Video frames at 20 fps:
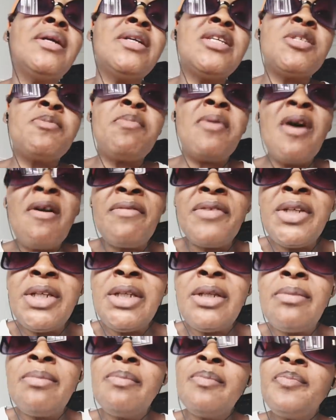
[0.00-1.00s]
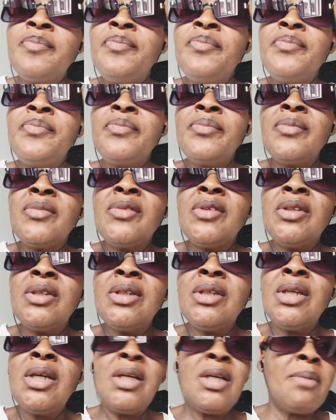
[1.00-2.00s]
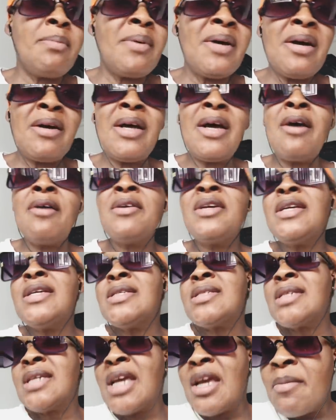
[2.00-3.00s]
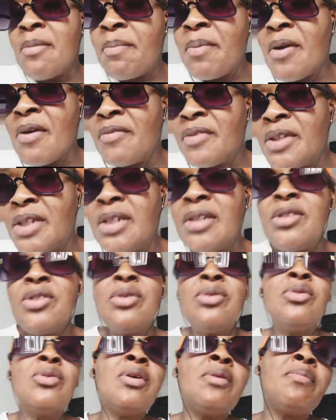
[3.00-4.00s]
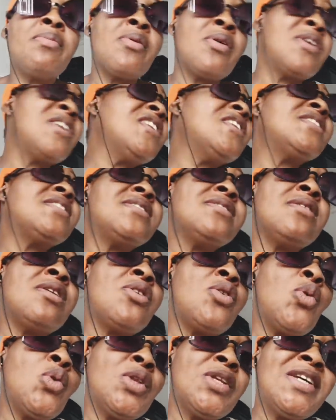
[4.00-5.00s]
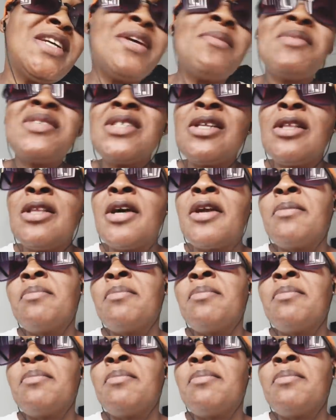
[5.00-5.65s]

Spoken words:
his poverty and about how he escaped poverty to go abroad, it's not only him, it's a lot of